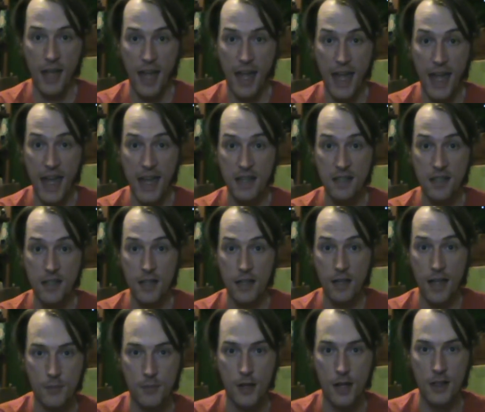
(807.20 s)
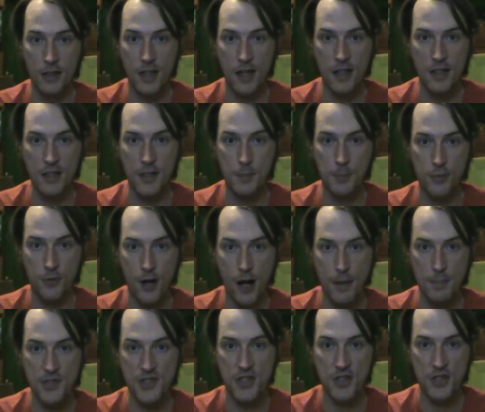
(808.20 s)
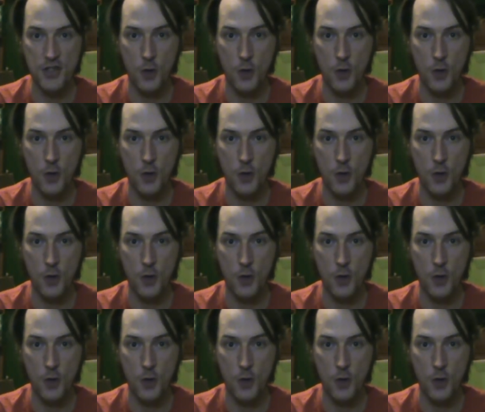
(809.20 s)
And a lot of the props and